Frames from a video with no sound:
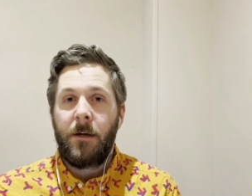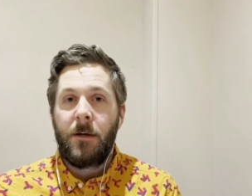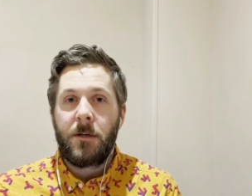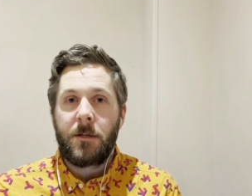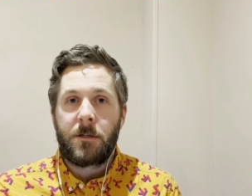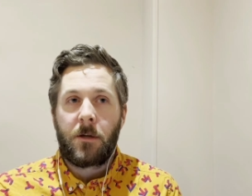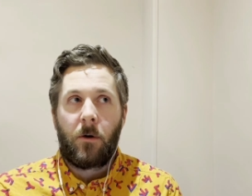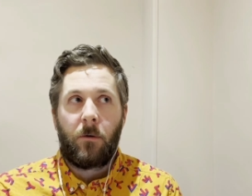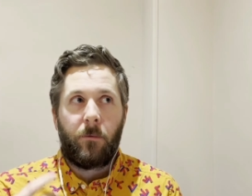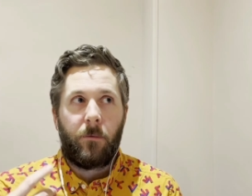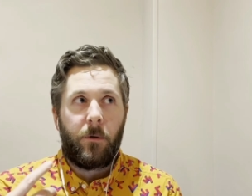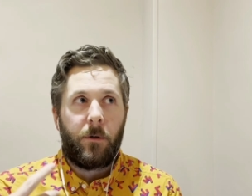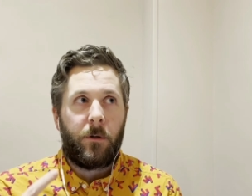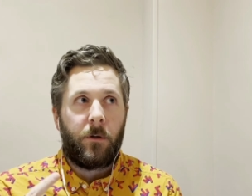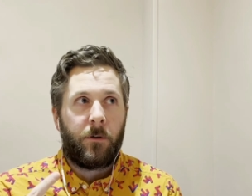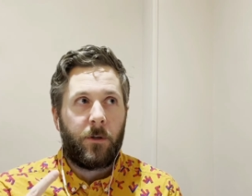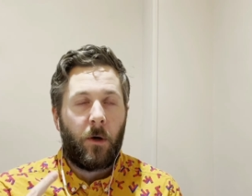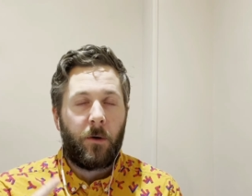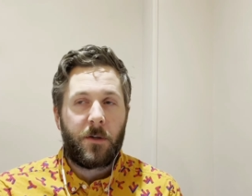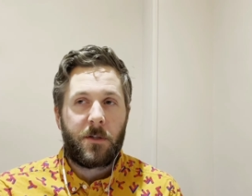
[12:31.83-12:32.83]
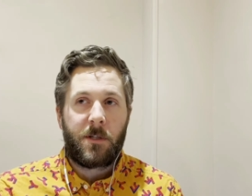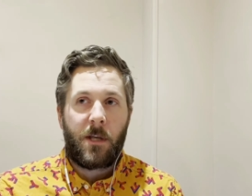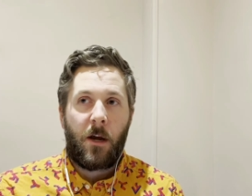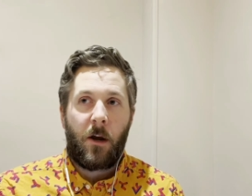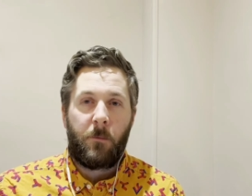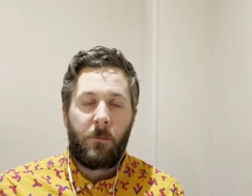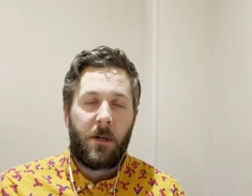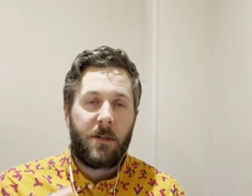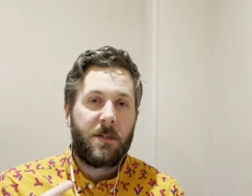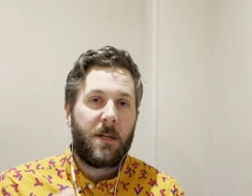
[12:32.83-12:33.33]
So you'll notice there,
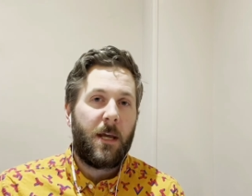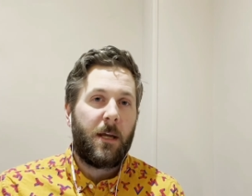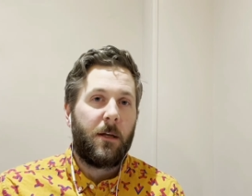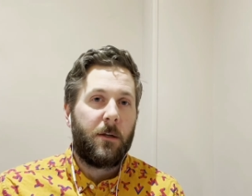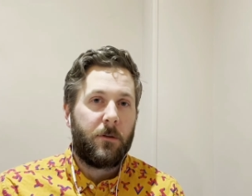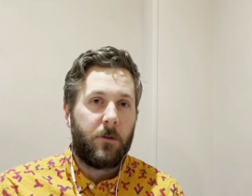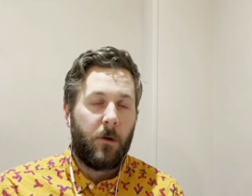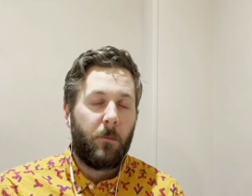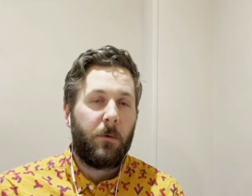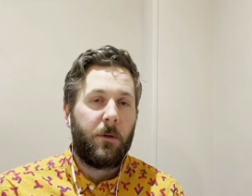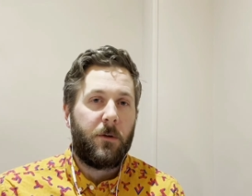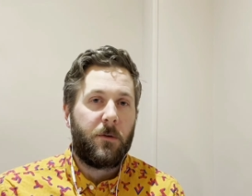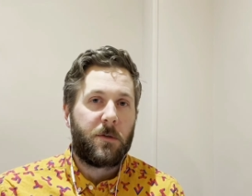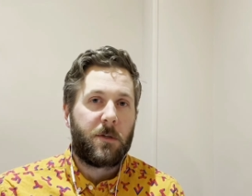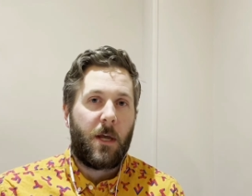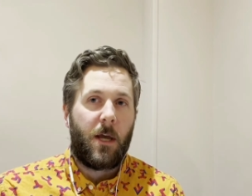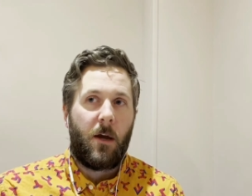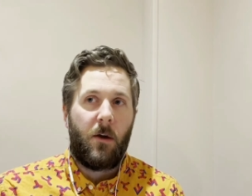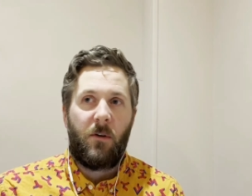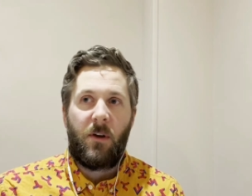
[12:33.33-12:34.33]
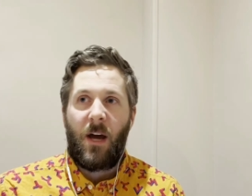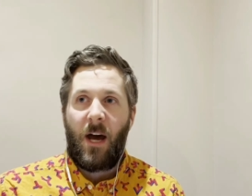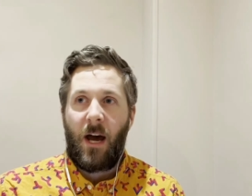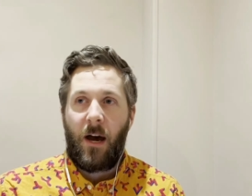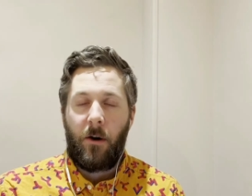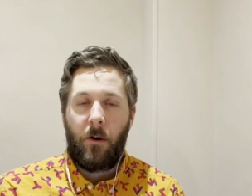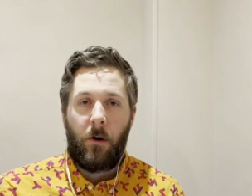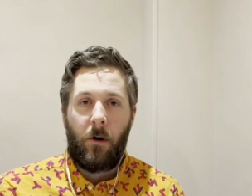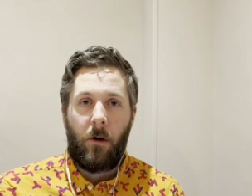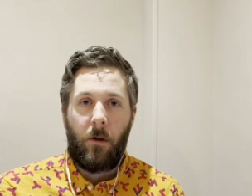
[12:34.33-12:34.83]
I'm not saying a W sound
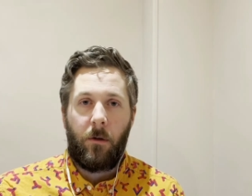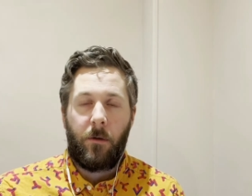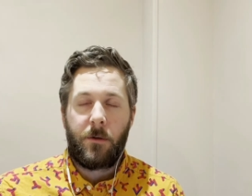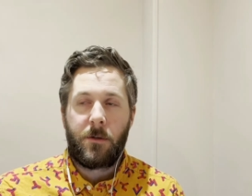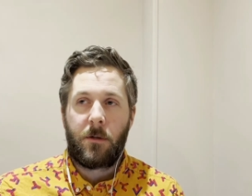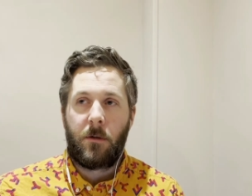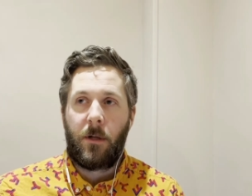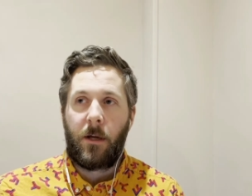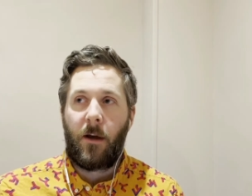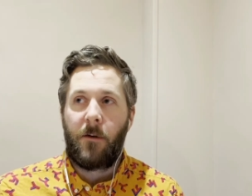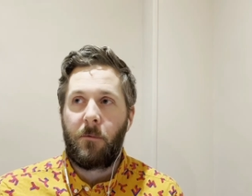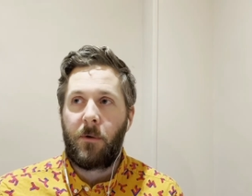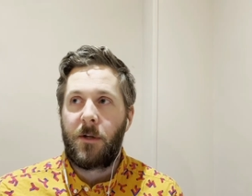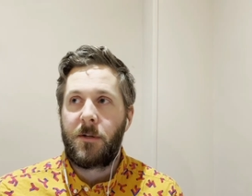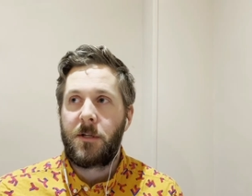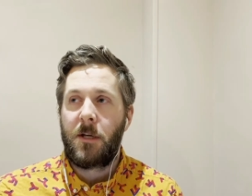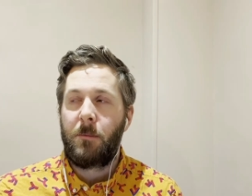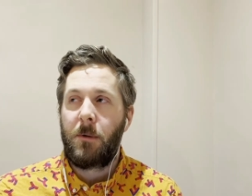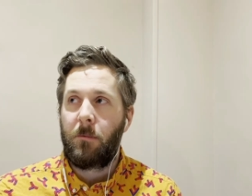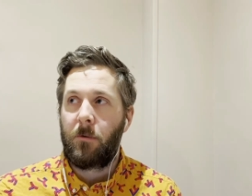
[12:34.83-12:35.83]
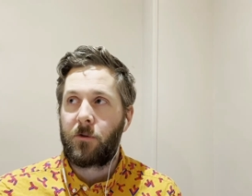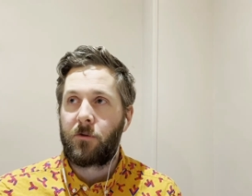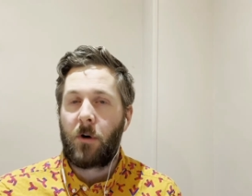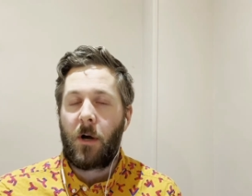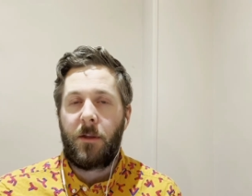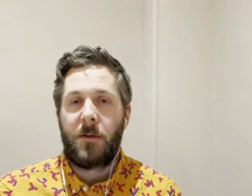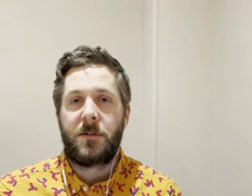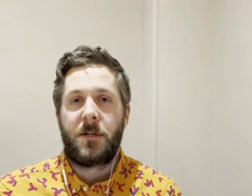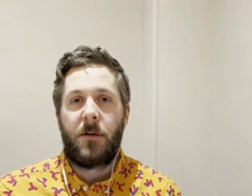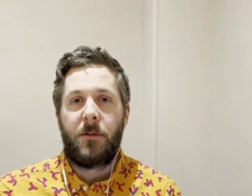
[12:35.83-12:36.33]
at all. So like when I see people
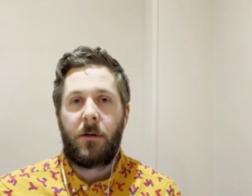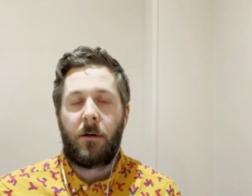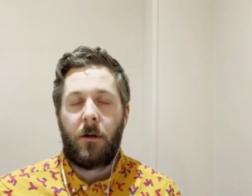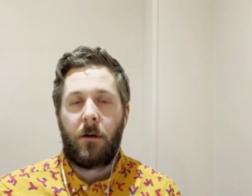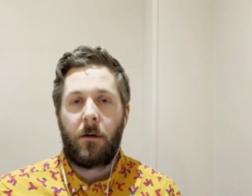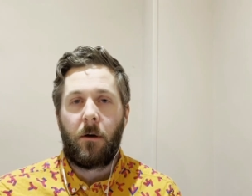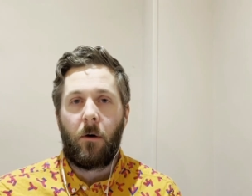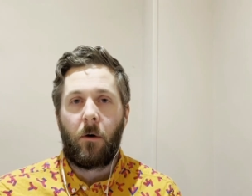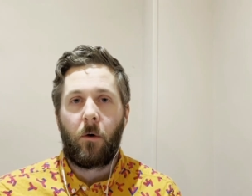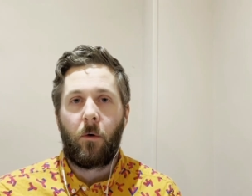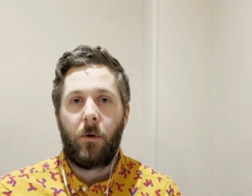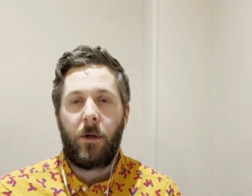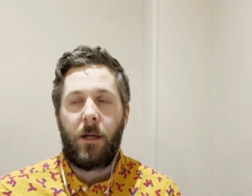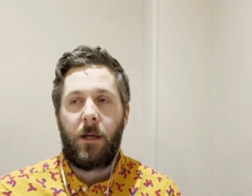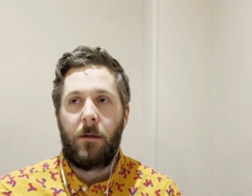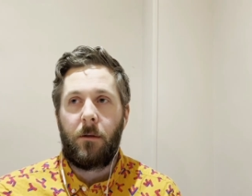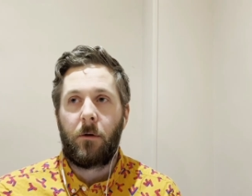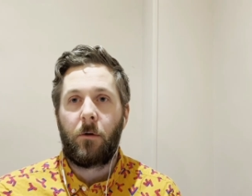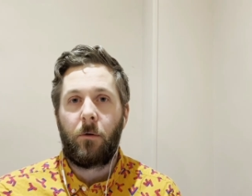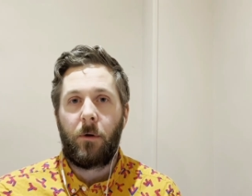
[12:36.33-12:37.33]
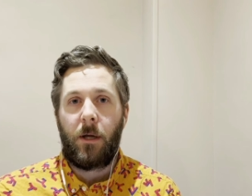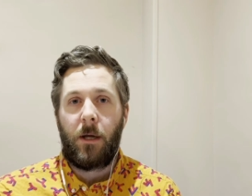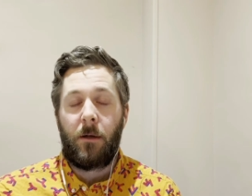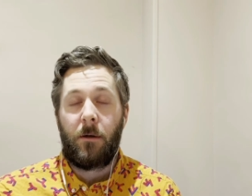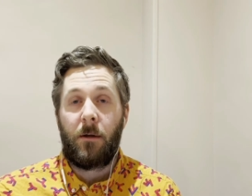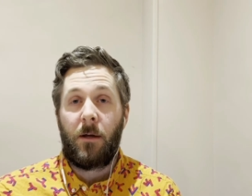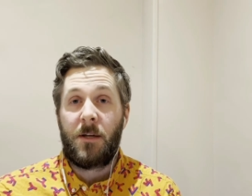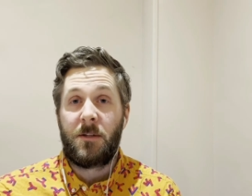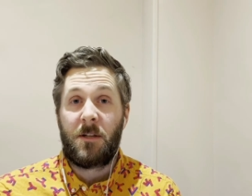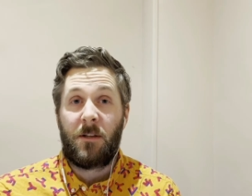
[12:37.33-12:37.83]
try this out, they kind of go queen,
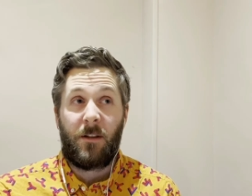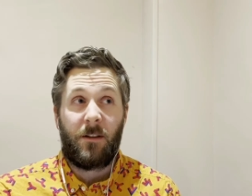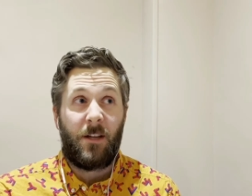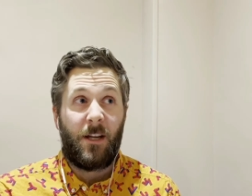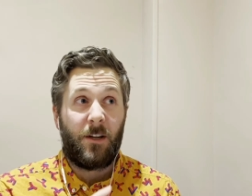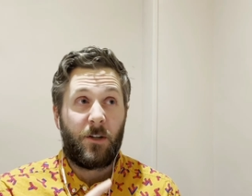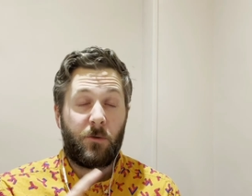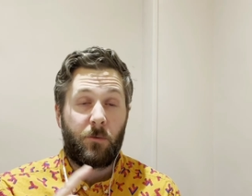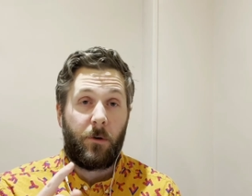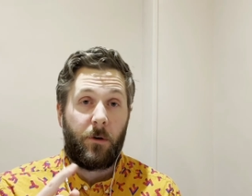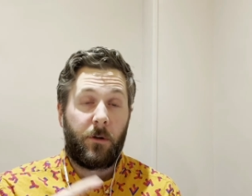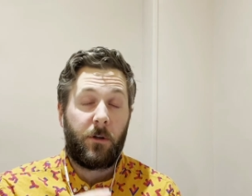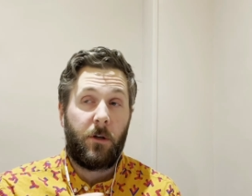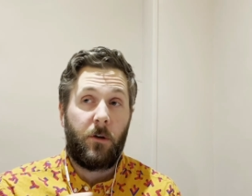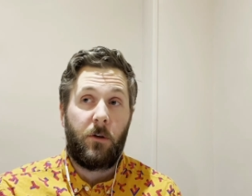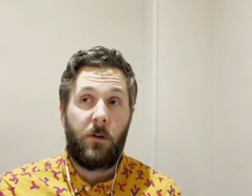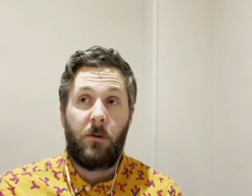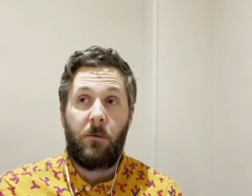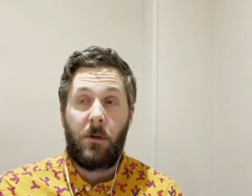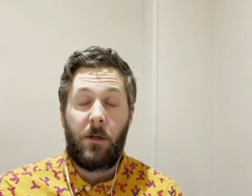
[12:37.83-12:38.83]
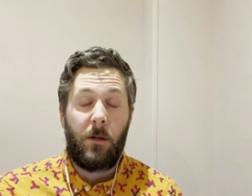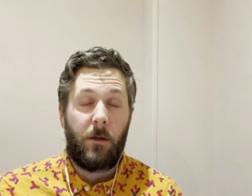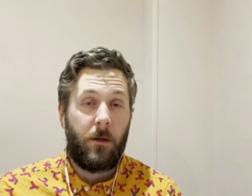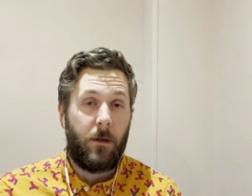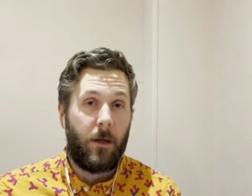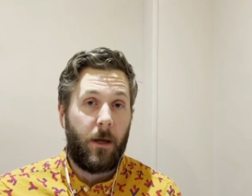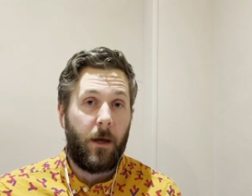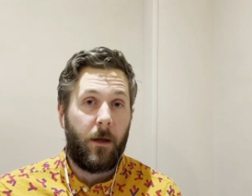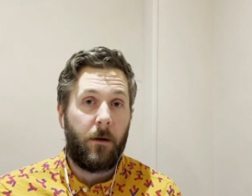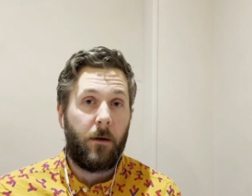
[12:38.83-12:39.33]
as in like the English word
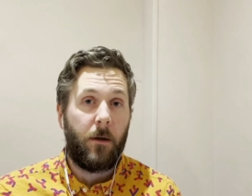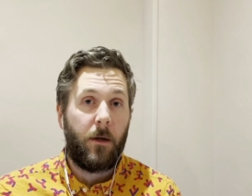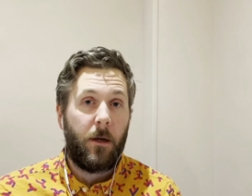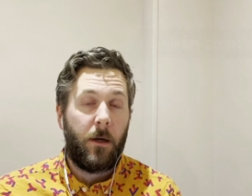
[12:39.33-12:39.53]
Queen,